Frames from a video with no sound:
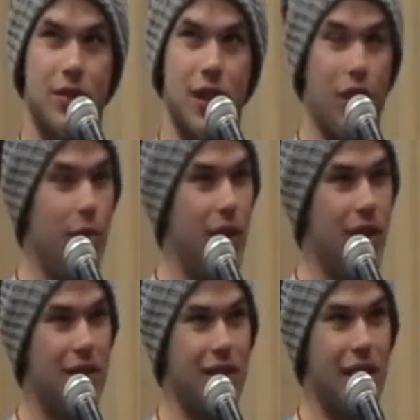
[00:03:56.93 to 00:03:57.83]

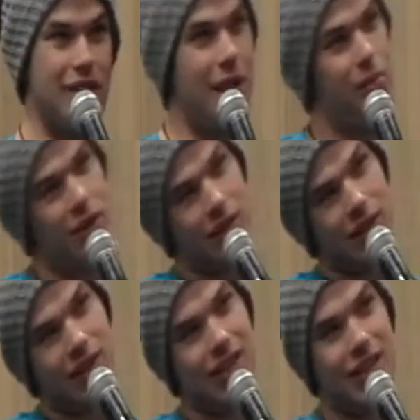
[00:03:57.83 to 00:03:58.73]
Incubus, Led
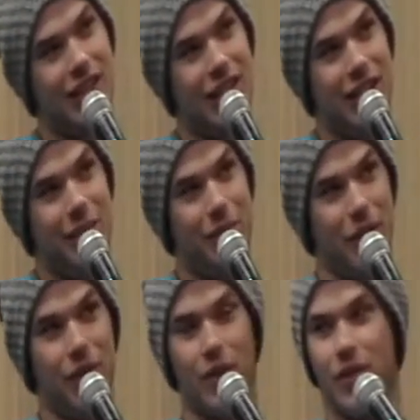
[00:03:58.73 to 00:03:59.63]
Zeppelin,
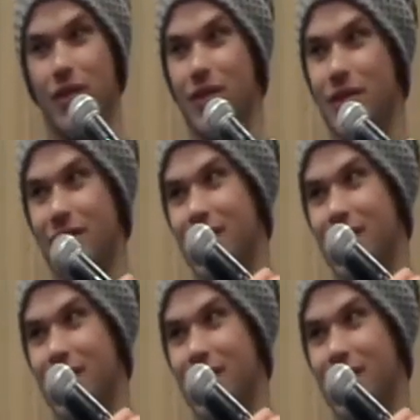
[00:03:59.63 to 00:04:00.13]
Beatles.